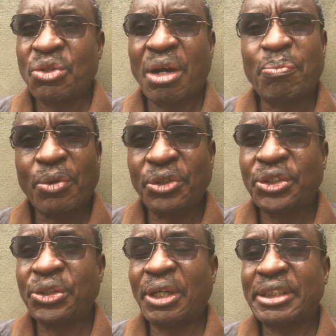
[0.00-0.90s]
to
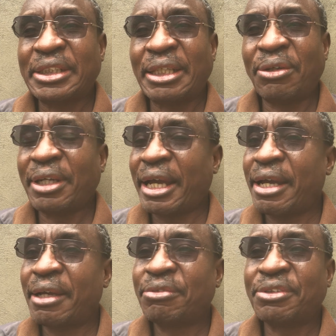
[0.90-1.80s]
approach you and say,
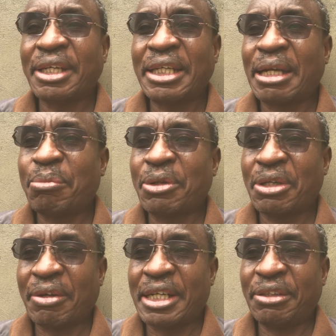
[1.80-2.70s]
okay, forget about
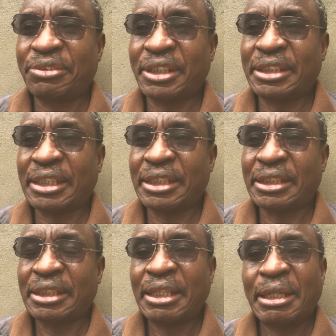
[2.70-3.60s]
our differences.